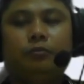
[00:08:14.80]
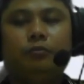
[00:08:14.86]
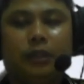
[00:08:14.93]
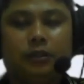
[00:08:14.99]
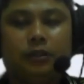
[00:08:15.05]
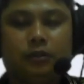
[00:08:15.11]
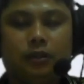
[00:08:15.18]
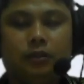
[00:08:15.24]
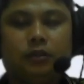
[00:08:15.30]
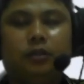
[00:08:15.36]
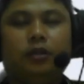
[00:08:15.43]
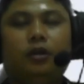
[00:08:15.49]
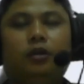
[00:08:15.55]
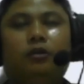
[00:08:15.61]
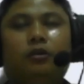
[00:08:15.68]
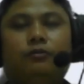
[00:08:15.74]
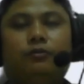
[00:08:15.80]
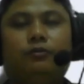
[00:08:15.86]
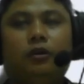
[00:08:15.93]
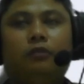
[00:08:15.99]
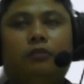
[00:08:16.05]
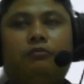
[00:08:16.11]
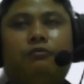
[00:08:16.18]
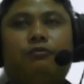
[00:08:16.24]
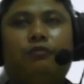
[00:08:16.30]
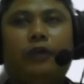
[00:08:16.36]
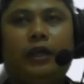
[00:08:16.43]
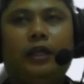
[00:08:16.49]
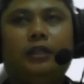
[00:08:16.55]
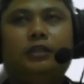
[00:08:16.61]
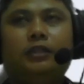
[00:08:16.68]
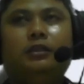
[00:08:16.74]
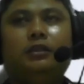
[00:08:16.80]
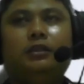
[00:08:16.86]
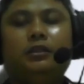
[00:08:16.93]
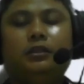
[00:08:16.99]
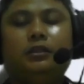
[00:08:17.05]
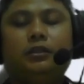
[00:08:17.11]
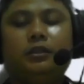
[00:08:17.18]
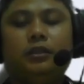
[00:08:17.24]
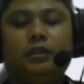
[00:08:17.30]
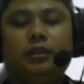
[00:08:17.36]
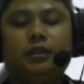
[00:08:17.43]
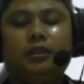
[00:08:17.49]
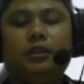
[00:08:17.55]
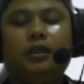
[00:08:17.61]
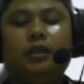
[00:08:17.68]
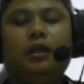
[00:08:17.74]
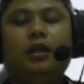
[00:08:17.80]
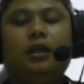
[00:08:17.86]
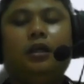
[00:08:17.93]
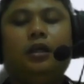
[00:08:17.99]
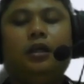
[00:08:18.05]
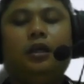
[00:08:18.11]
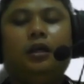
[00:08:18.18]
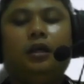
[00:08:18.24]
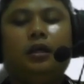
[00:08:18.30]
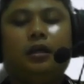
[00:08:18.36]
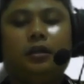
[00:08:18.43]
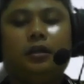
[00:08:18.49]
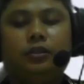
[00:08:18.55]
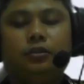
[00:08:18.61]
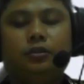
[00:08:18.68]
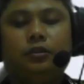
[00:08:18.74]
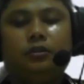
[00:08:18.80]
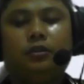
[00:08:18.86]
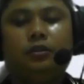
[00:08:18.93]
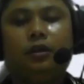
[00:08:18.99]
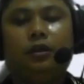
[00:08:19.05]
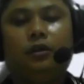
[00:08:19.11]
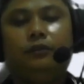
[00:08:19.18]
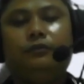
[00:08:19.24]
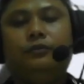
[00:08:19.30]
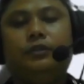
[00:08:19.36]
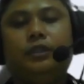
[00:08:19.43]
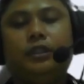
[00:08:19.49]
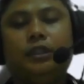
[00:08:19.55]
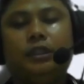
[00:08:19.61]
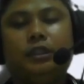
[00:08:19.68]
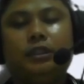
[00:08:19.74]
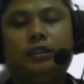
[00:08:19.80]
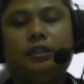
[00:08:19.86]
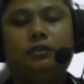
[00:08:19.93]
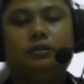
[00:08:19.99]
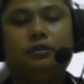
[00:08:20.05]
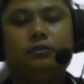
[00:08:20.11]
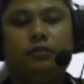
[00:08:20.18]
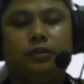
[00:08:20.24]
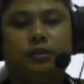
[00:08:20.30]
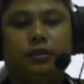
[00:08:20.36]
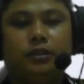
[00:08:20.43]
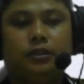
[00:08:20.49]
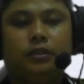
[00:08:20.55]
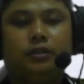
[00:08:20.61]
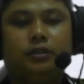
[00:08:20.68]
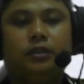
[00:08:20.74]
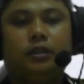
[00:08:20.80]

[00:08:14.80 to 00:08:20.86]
method for find the result of this process.